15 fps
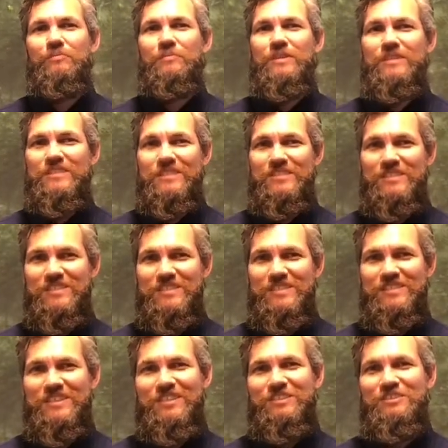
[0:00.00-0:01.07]

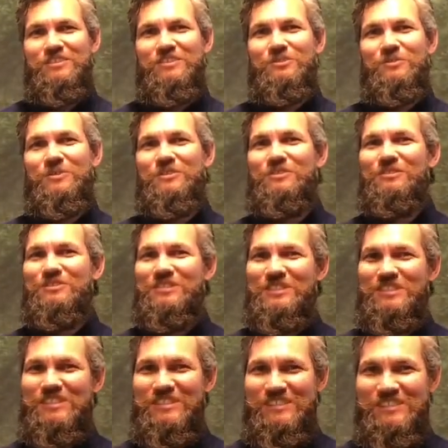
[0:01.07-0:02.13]
businesses and you deal with your
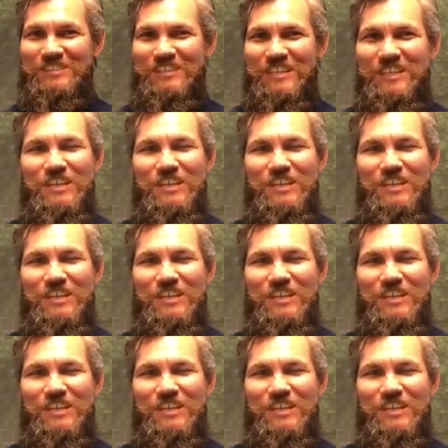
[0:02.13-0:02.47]
dealings.